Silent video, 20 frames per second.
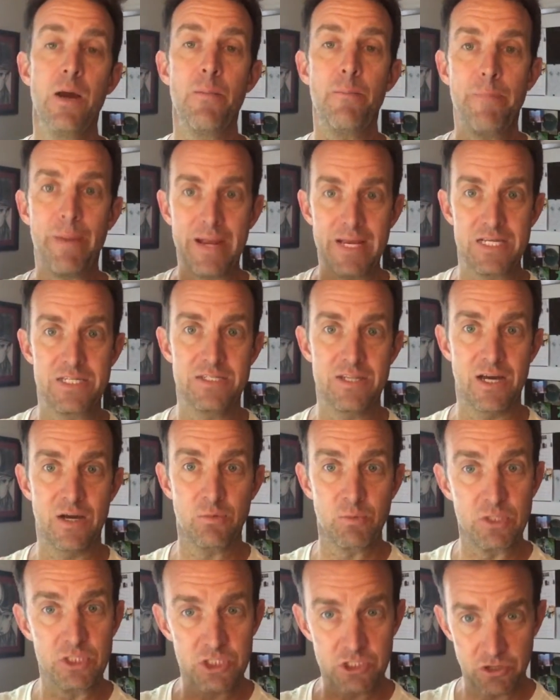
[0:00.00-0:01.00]
Based on
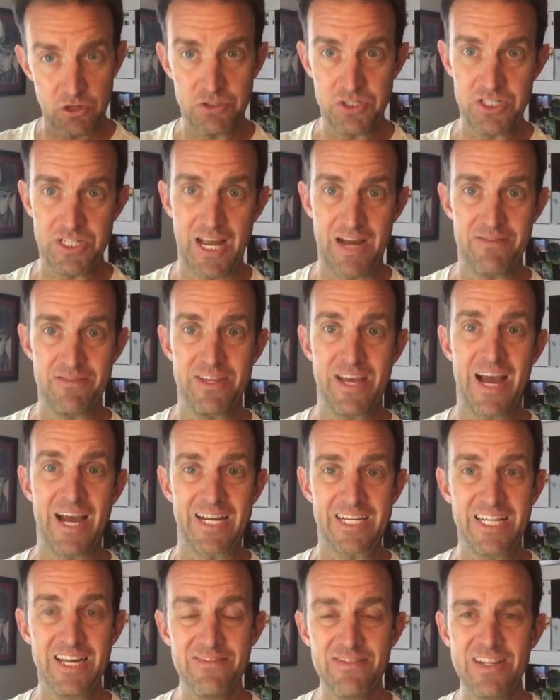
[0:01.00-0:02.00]
which currencies have the
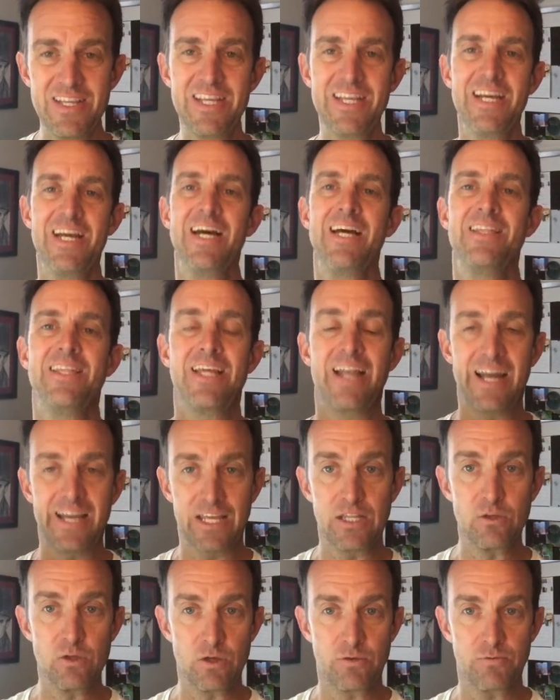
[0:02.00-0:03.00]
activity, then I
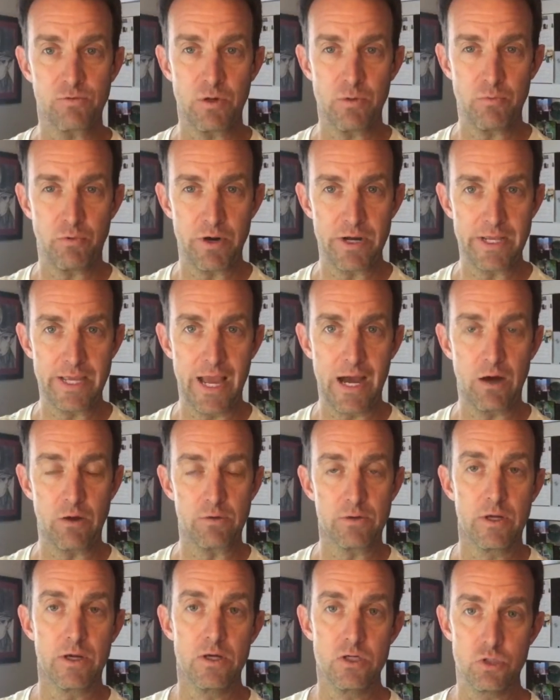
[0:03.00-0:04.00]
can look for a breakout
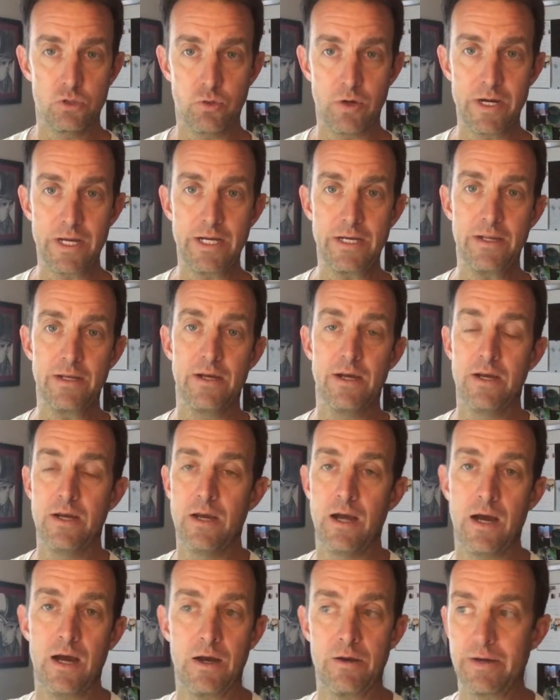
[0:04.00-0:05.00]
trade.
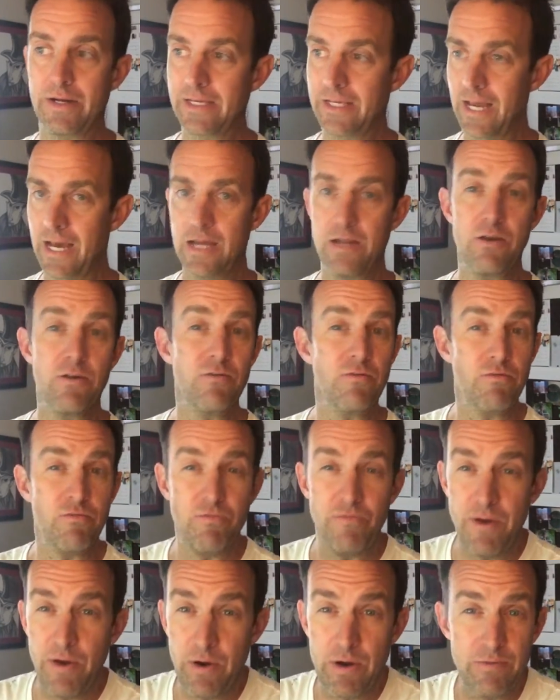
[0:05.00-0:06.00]
Again,
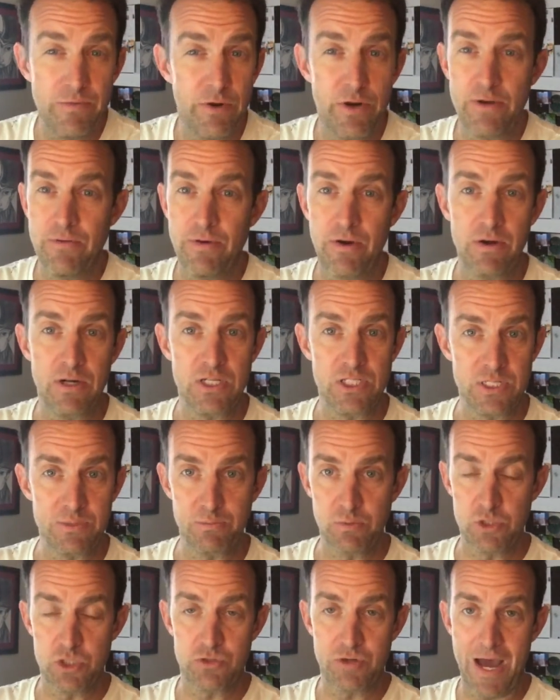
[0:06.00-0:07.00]
very, very, very
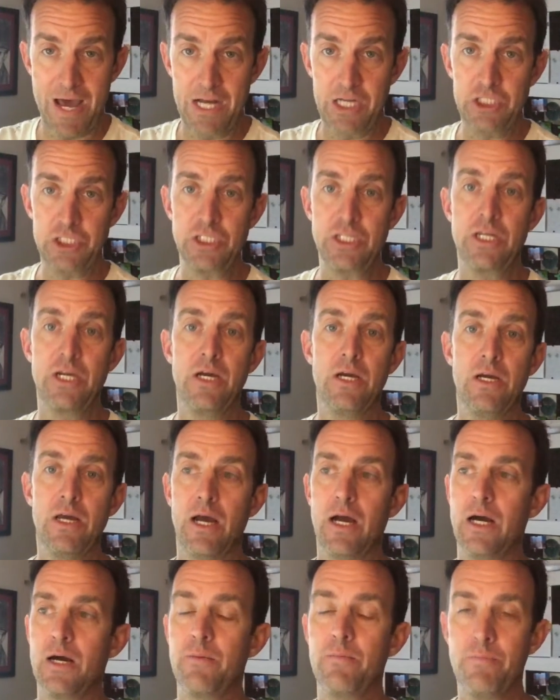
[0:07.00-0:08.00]
simple strategy
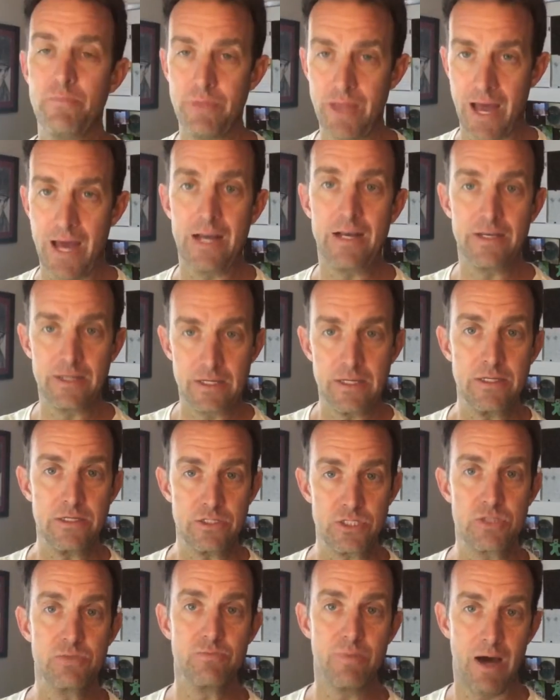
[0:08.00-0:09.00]
that
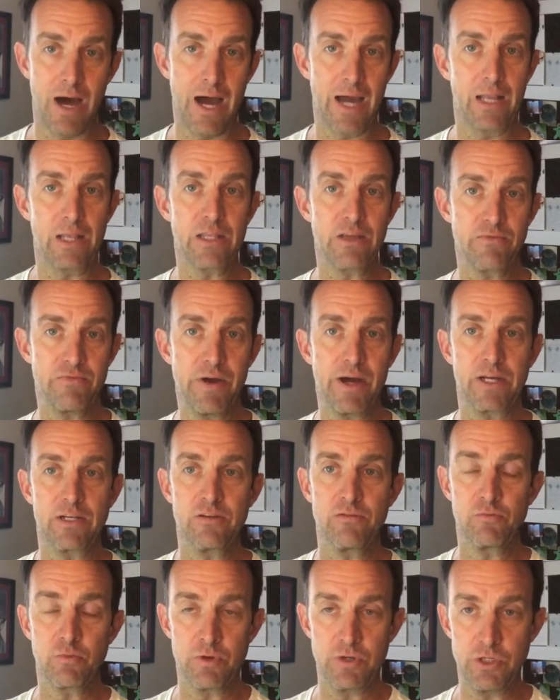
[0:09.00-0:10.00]
is highly
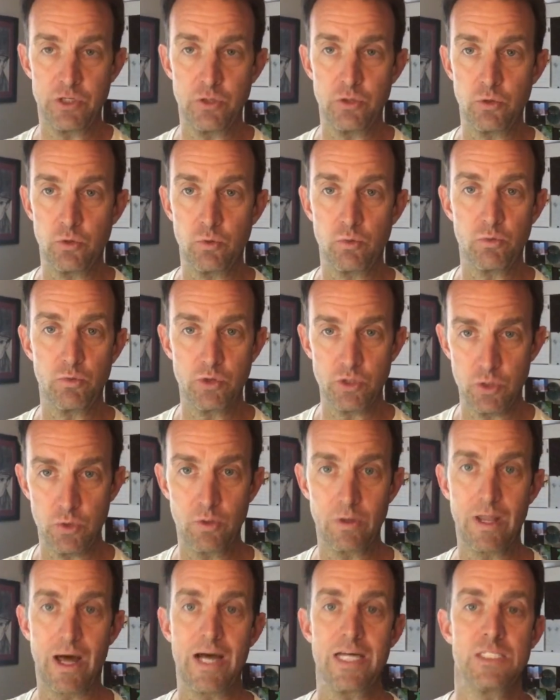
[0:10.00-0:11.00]
effective when you
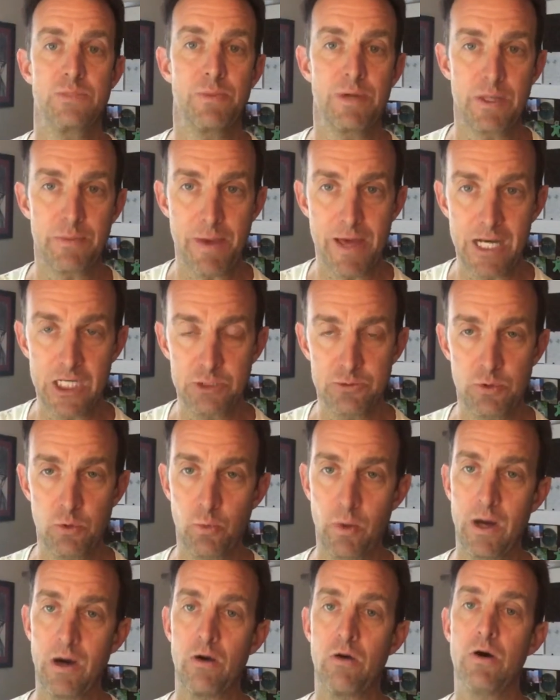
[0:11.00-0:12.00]
utilize money management
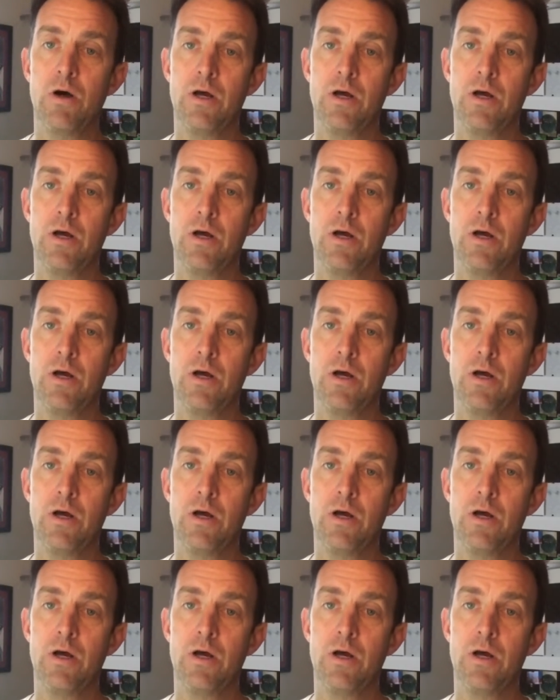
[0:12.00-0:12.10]
well,